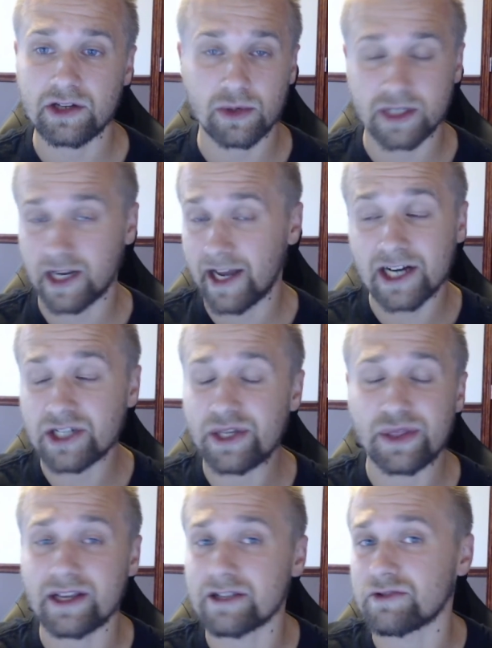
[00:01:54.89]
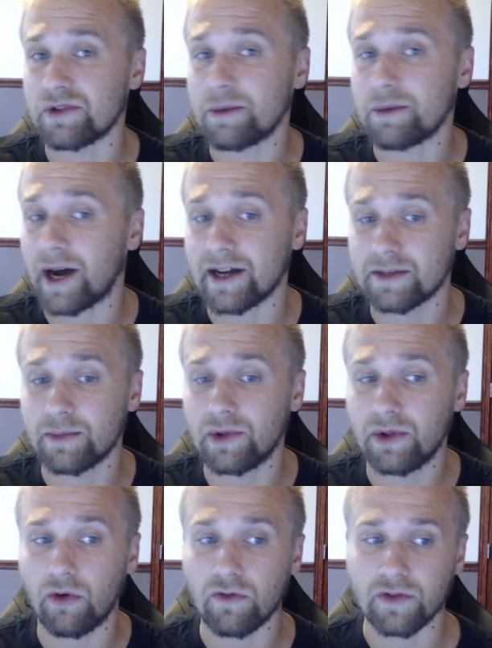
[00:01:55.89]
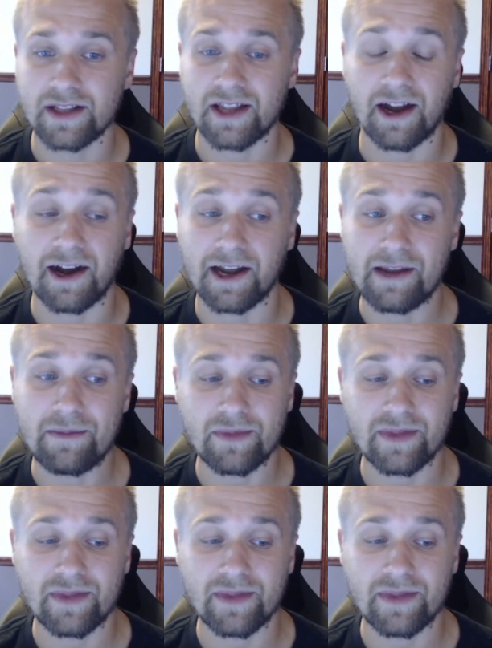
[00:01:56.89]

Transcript: which I actually think is really possible over time,